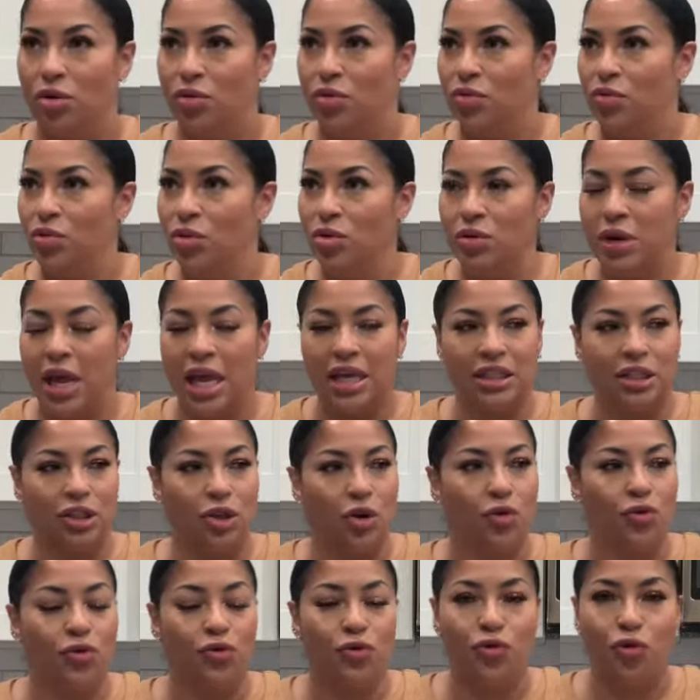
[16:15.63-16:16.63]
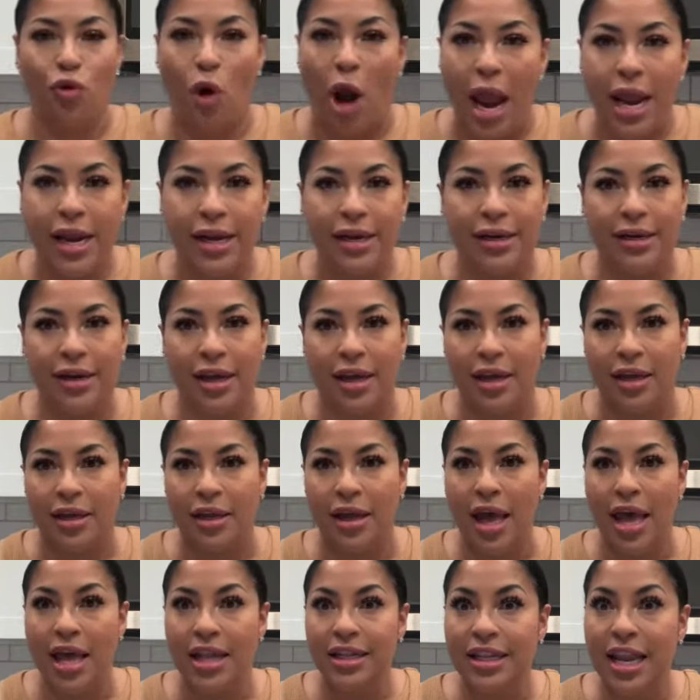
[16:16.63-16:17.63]
Woo, that's so frightening.
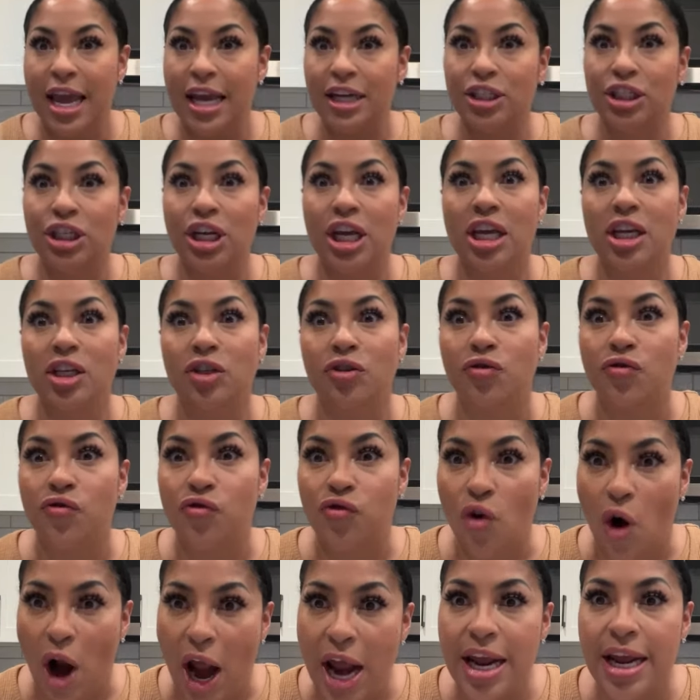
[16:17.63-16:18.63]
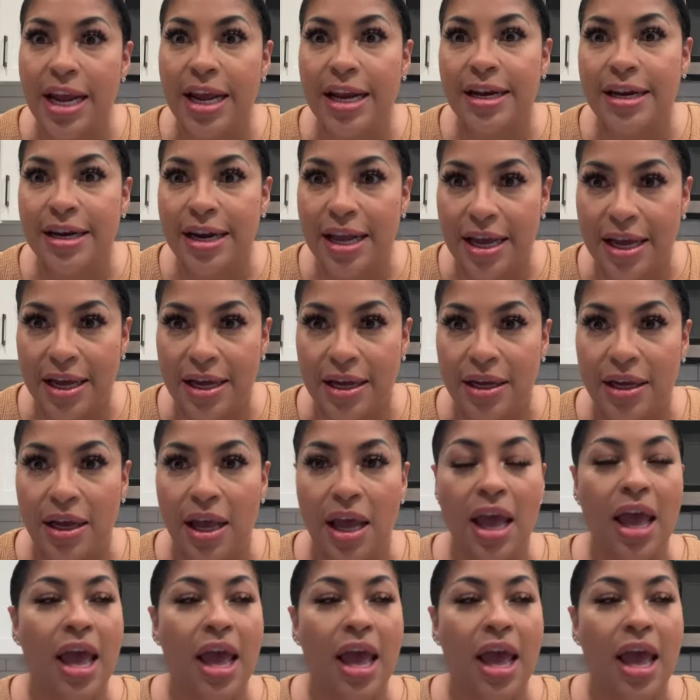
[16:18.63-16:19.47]
That shit is frightening.